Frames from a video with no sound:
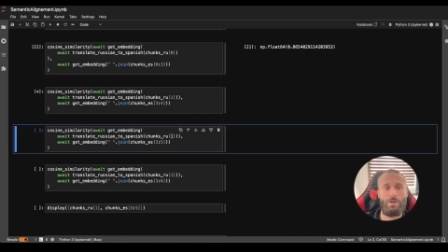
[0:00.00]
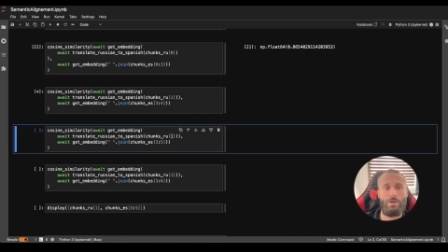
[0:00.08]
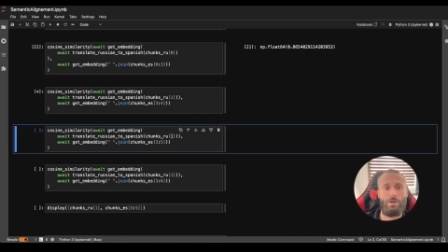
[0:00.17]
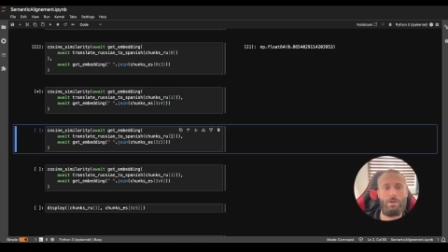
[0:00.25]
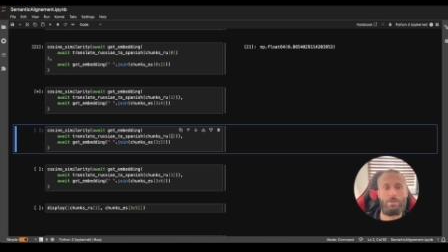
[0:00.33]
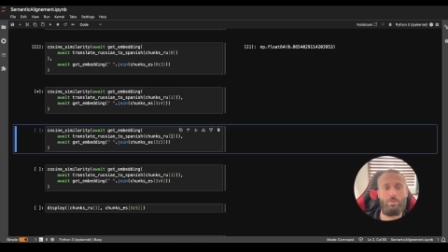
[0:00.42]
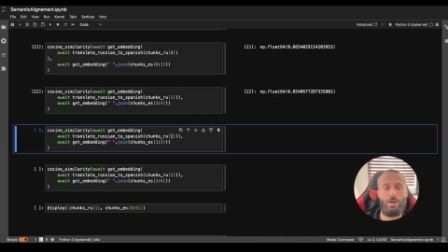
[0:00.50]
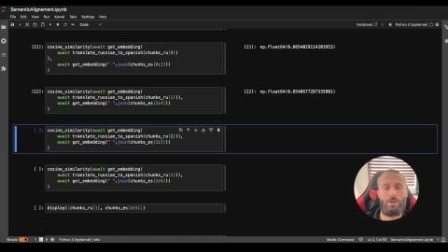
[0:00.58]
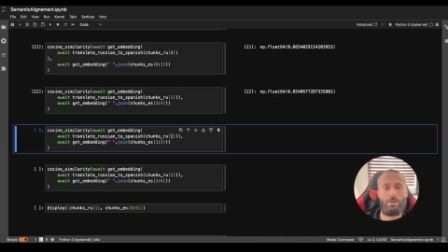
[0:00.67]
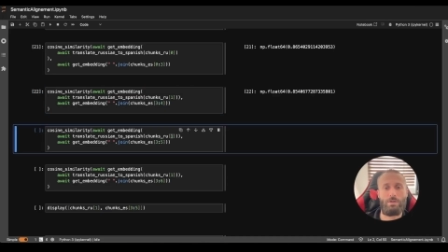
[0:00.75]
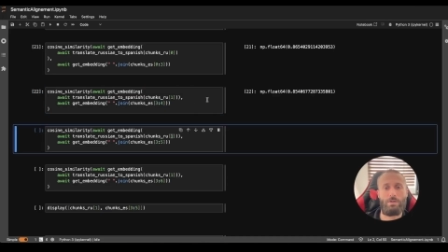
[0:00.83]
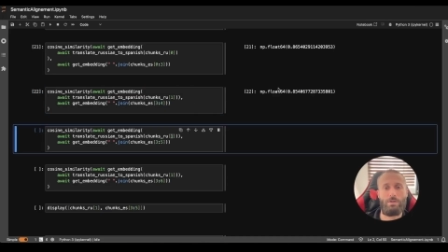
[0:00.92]
Let's
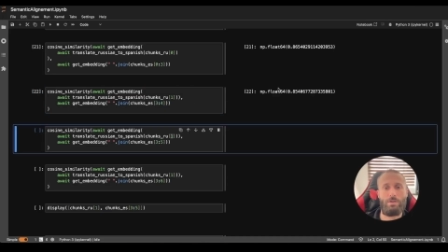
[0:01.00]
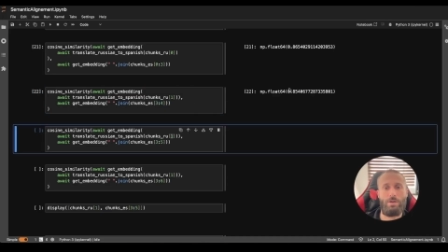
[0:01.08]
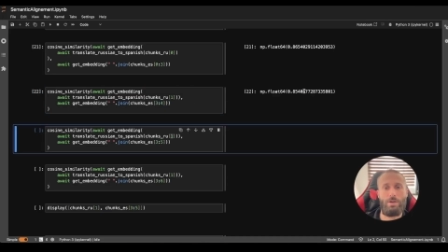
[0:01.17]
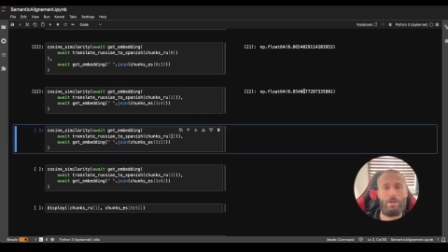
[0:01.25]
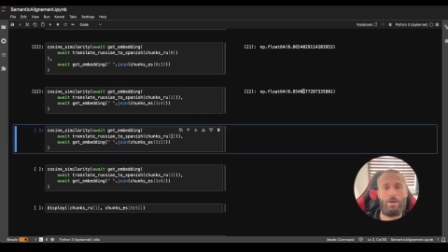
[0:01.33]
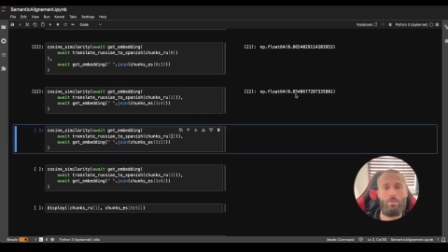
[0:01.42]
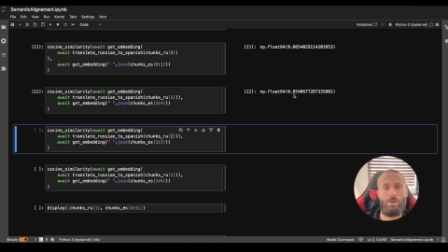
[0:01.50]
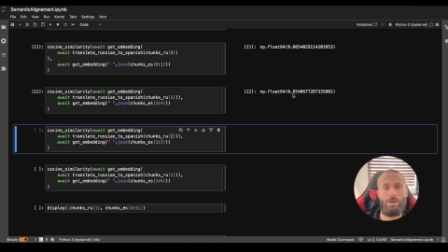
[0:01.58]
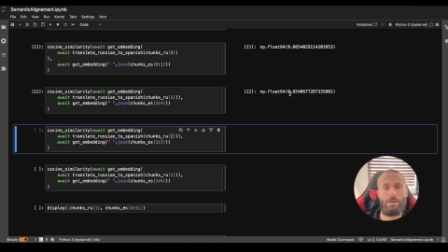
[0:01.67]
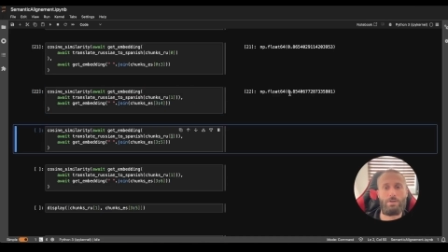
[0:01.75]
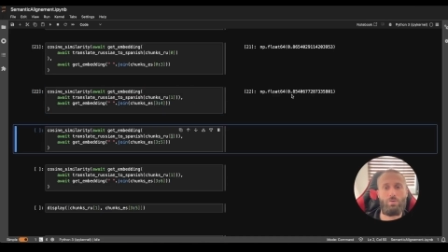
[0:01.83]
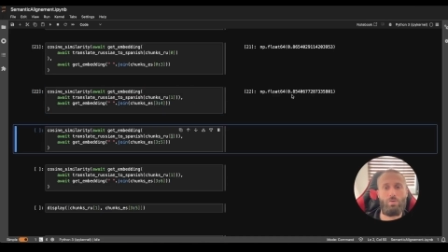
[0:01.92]
wait. Now we
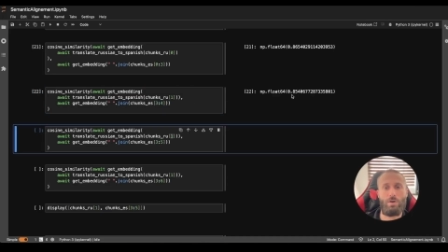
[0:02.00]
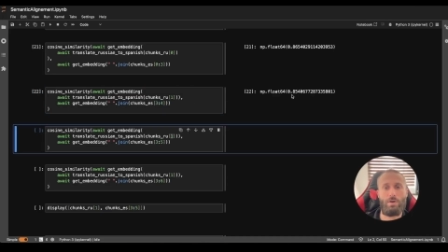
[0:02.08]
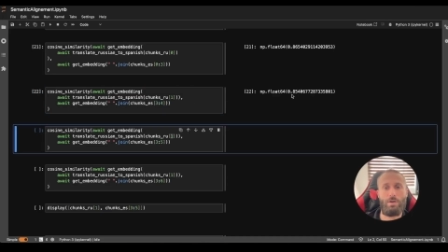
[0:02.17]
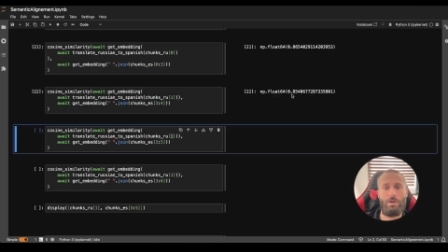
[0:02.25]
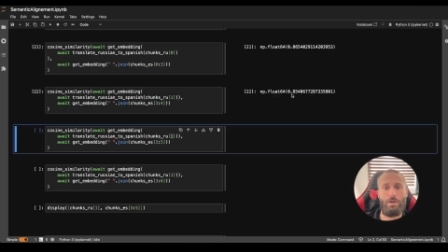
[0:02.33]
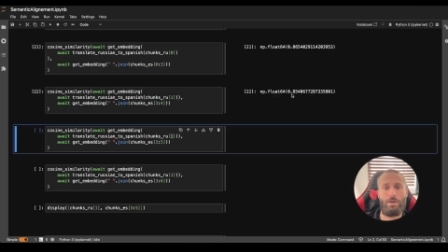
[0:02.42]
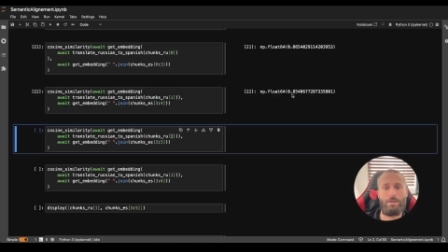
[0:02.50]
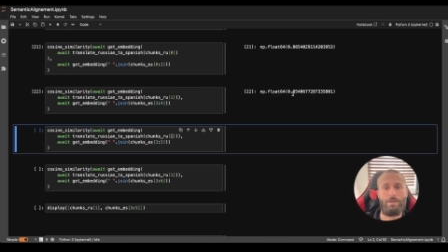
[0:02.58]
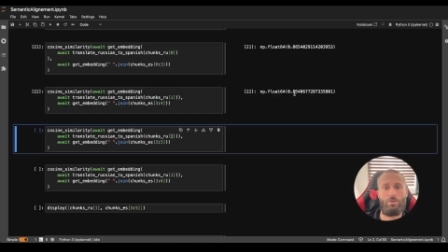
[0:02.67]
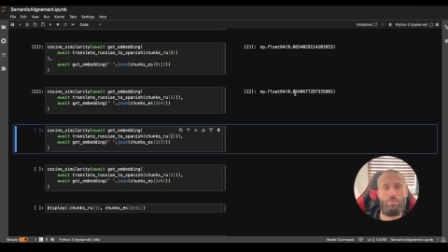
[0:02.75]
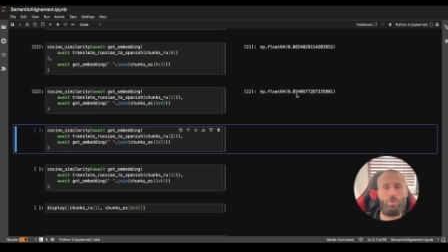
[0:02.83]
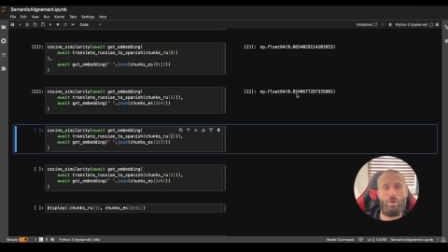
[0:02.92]
get score
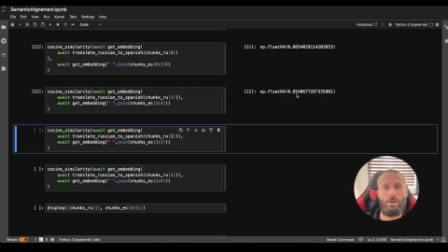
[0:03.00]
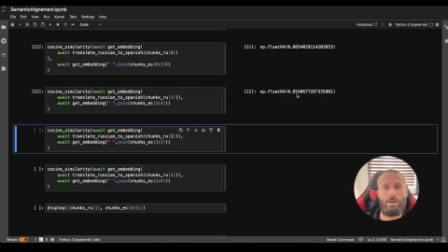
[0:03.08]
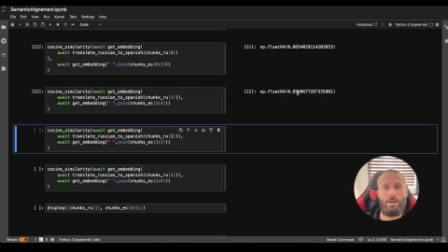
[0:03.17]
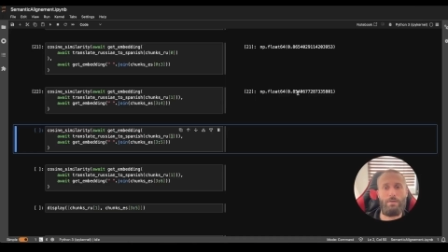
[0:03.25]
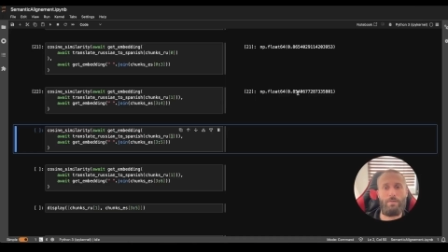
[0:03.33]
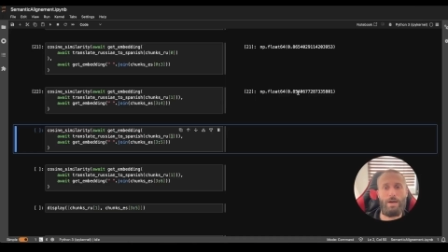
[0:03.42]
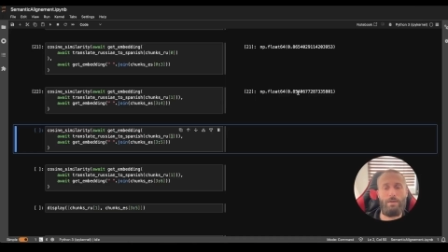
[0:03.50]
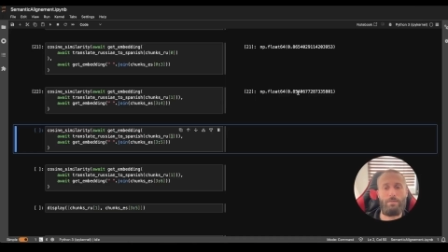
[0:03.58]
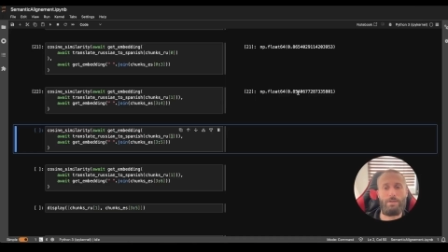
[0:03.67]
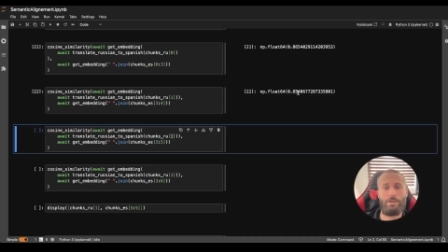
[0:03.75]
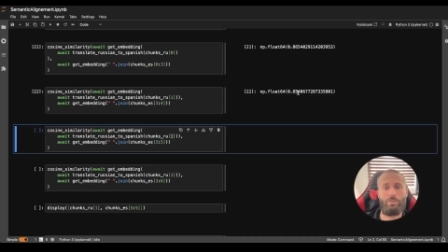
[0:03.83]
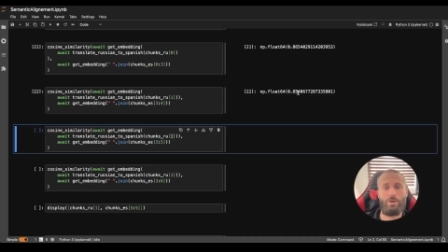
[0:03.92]
0.85.
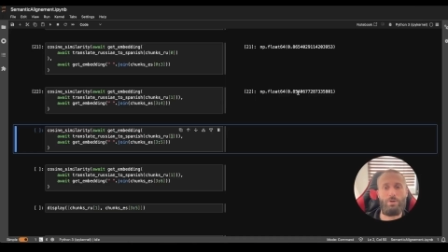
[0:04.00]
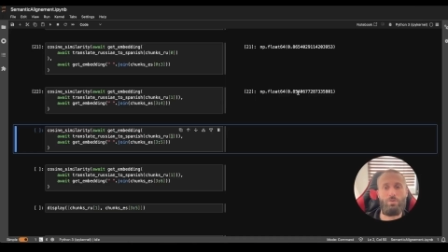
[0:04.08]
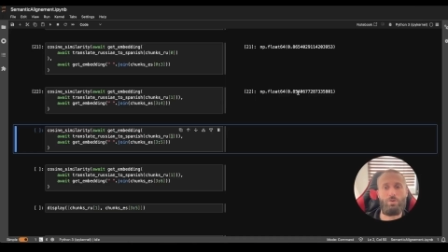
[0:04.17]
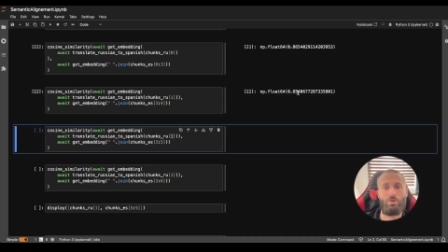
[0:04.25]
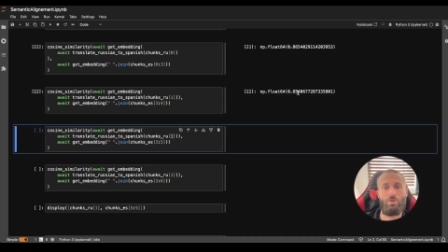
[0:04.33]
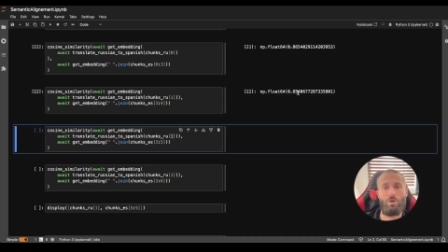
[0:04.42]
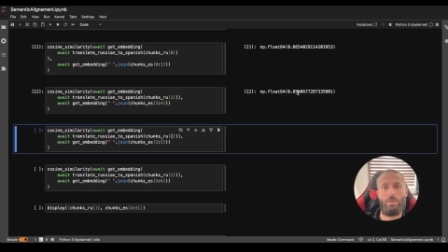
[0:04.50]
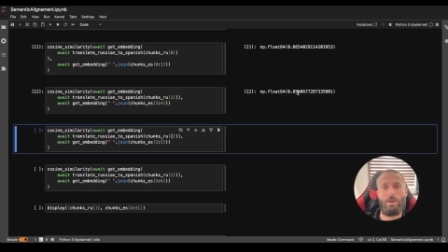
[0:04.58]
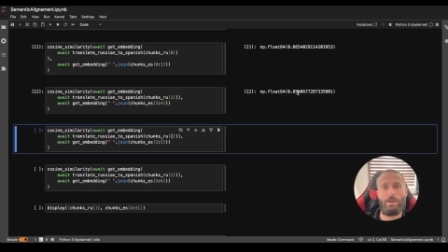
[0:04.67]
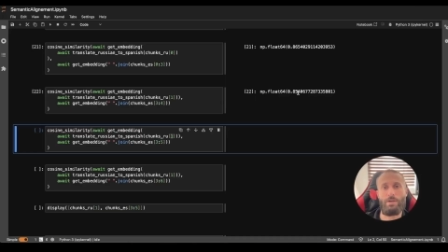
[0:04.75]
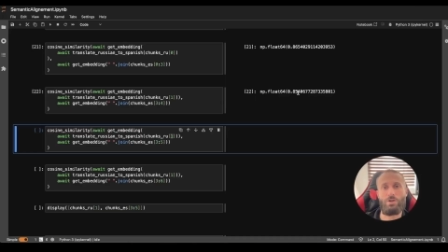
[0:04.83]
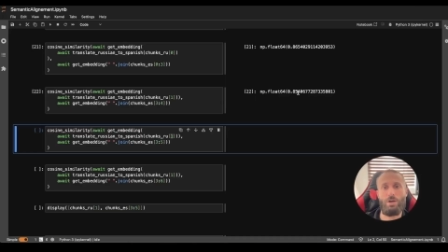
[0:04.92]
That's pretty good score,
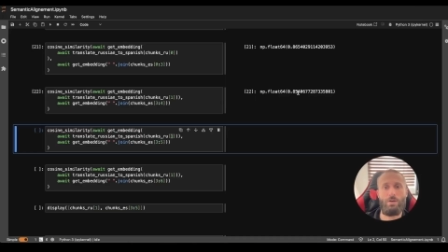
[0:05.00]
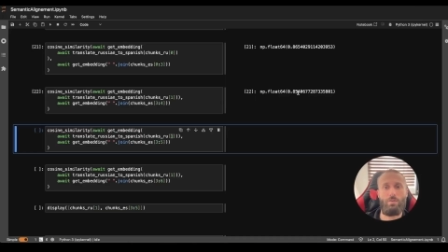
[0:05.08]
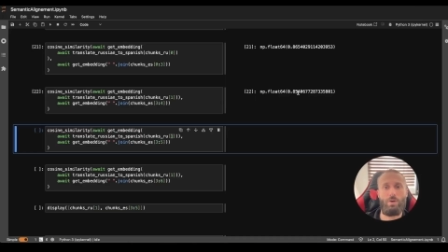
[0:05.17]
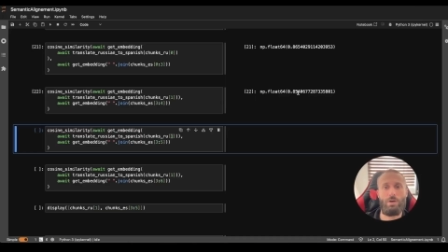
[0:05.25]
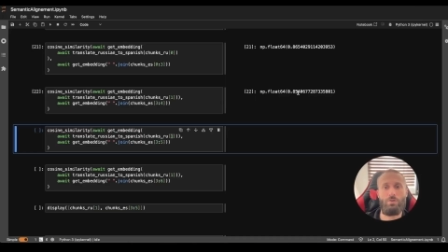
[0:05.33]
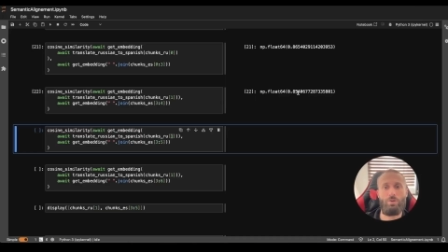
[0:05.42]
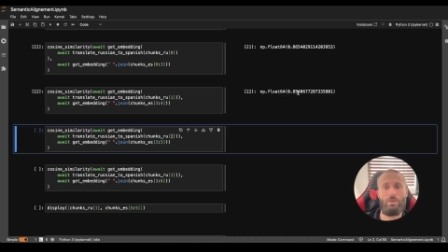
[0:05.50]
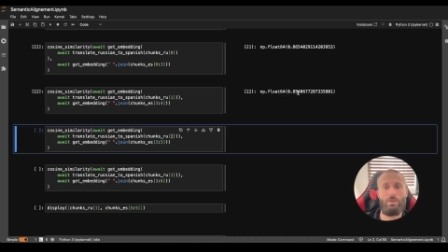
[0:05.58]
but let's check if we can do even